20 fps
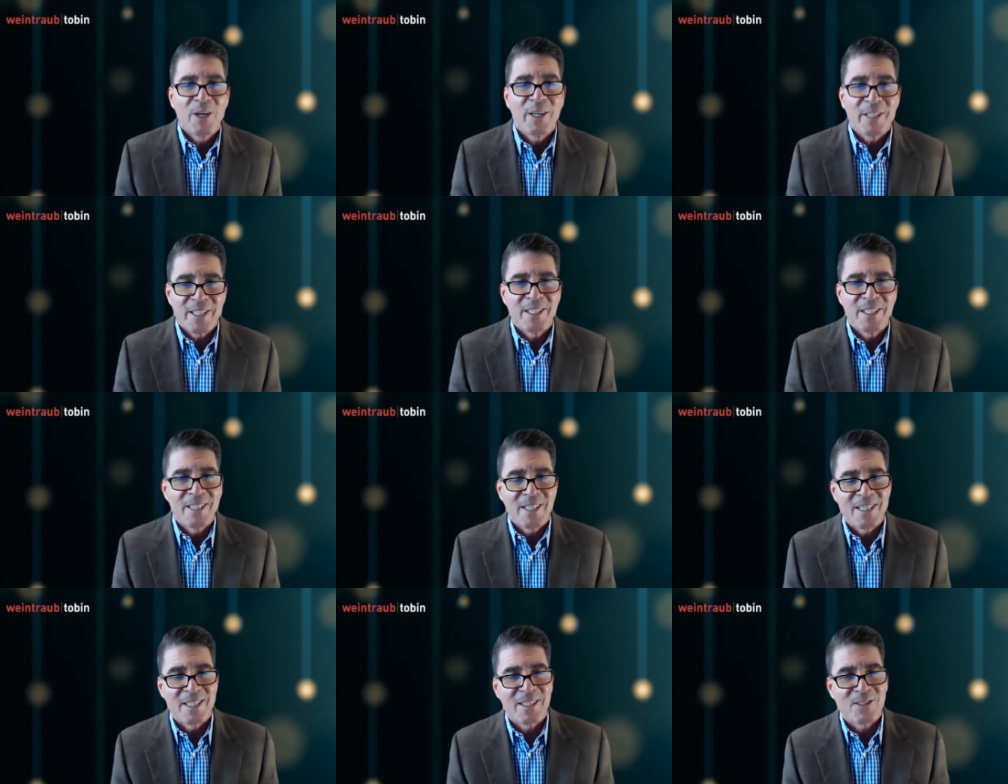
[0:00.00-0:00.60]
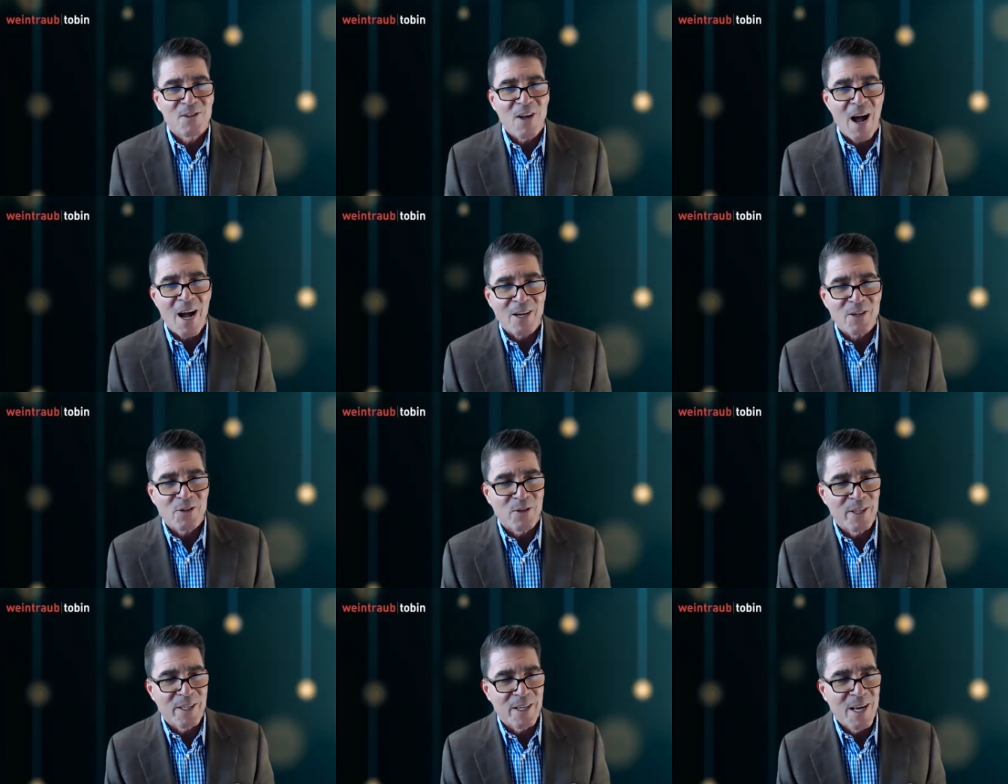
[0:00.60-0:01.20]
looked into this
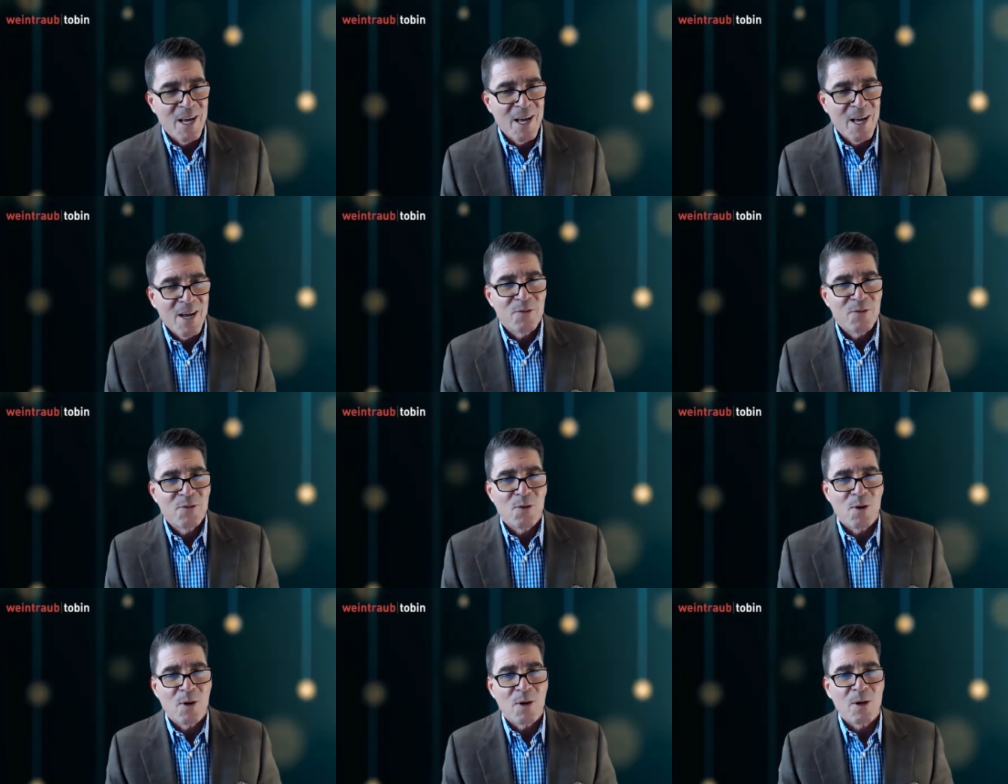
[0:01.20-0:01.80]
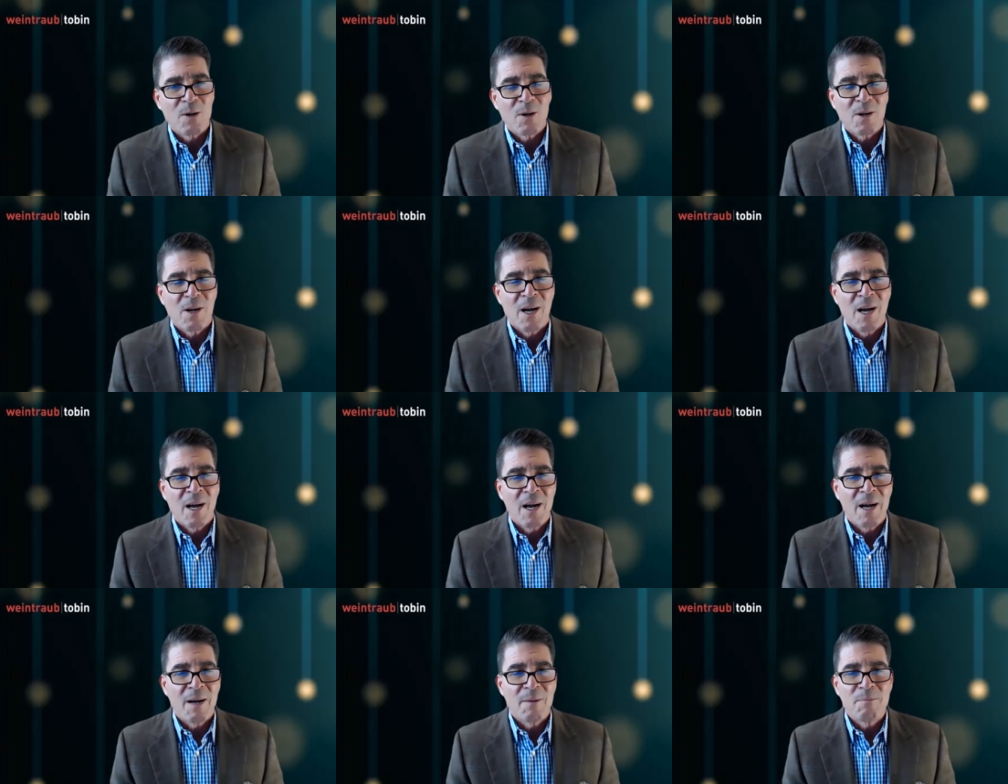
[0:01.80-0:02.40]
doctrine for
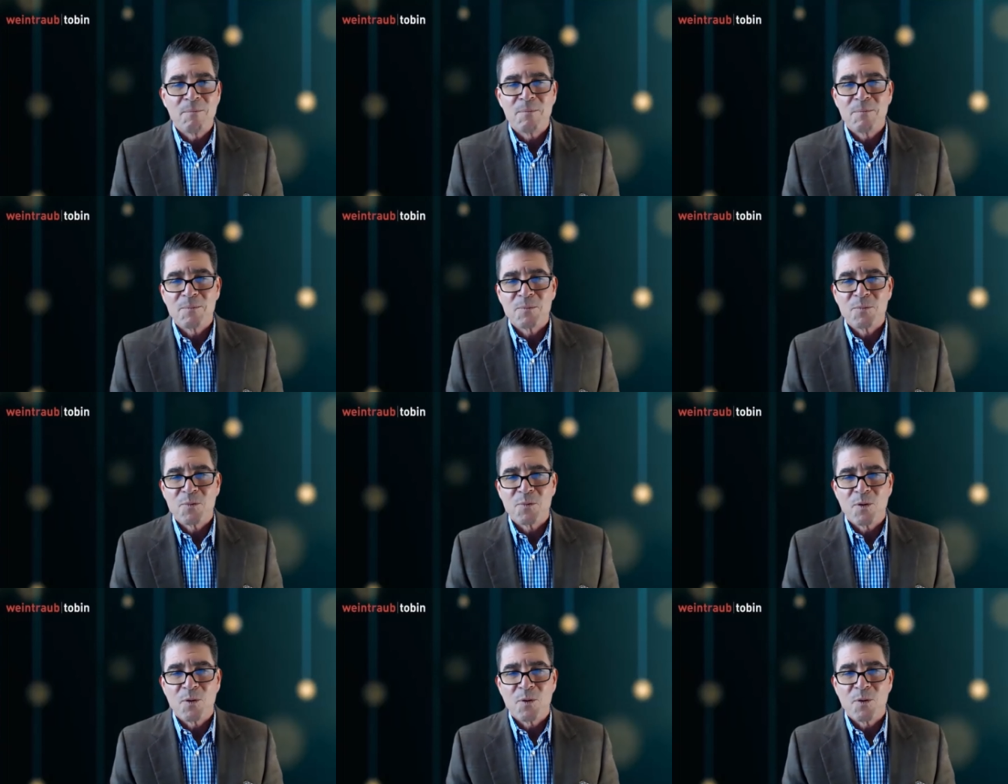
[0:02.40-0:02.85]
um,